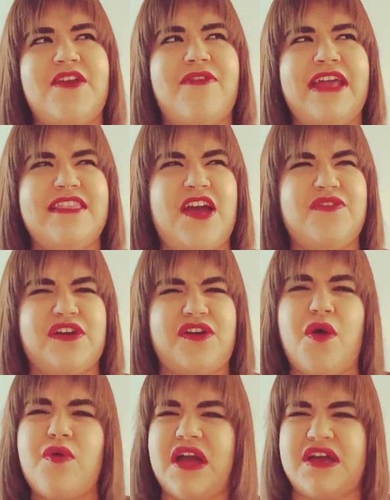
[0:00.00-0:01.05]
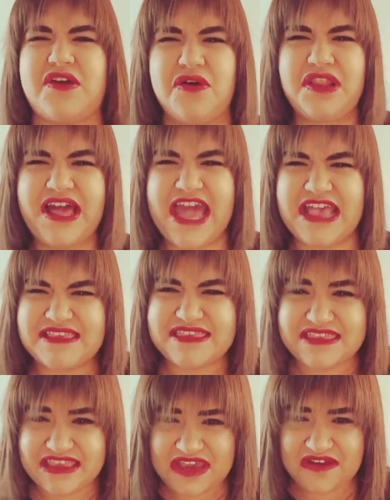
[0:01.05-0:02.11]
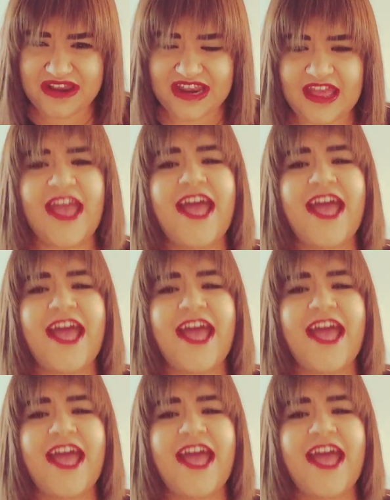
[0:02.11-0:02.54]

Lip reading: right now the Coca-Cola has a secret?